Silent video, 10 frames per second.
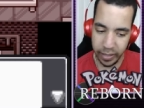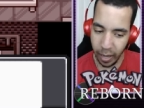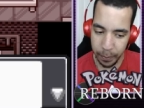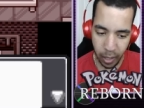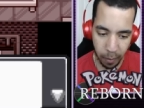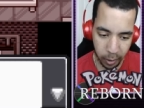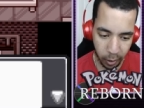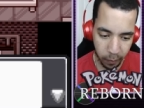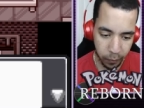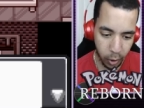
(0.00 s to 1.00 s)
stop
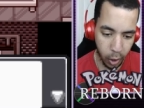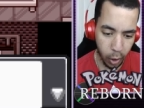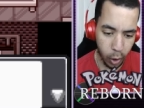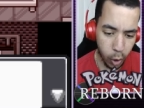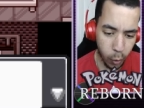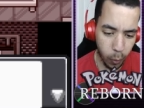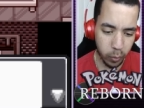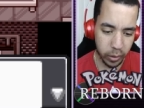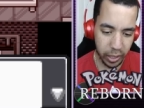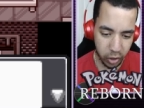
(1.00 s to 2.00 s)
Domino? Who
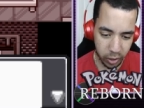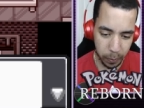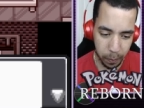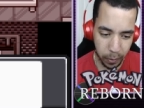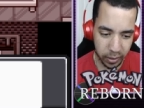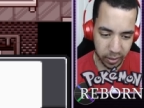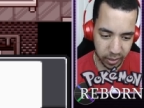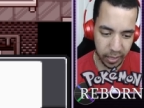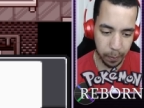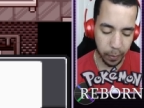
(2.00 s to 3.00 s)
won't he just be put to
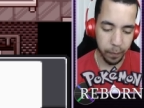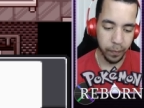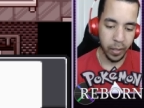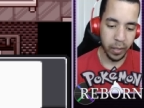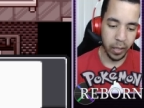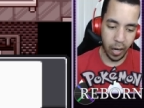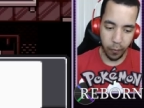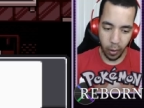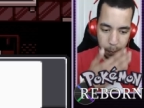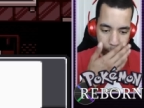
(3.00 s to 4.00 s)
sleep?
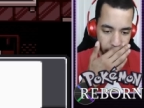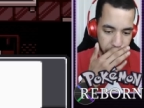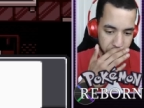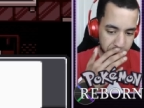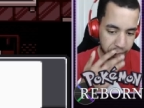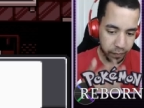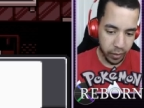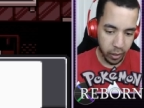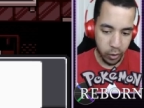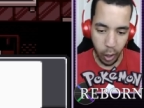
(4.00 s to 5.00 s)
Mortimer, please!
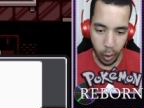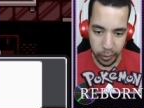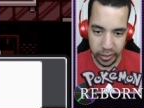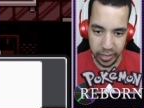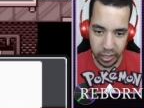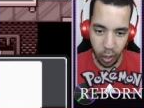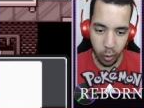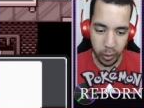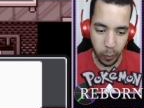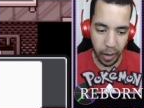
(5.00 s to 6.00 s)
No, this is the
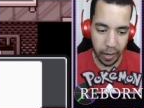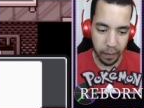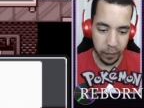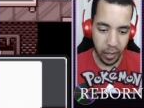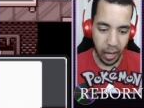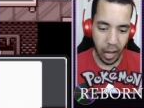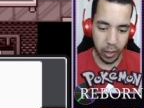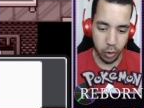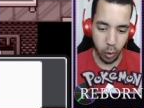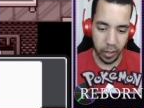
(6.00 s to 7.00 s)
only way. I'll
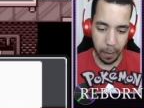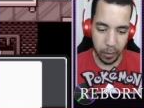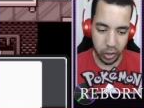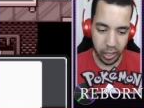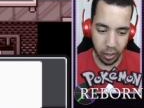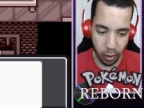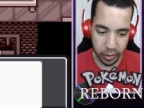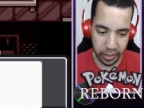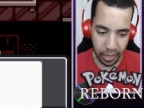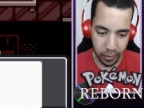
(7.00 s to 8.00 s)
destroy that machine
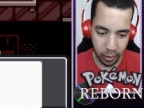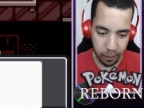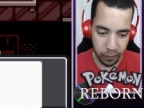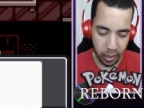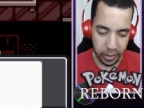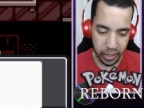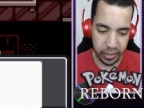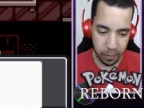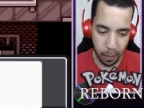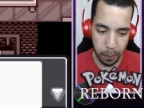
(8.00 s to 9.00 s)
altogether.
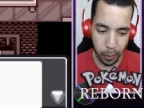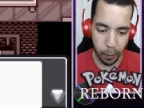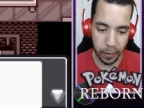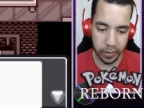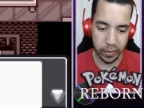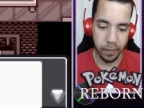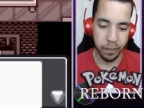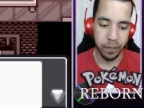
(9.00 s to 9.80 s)
This is my purpose.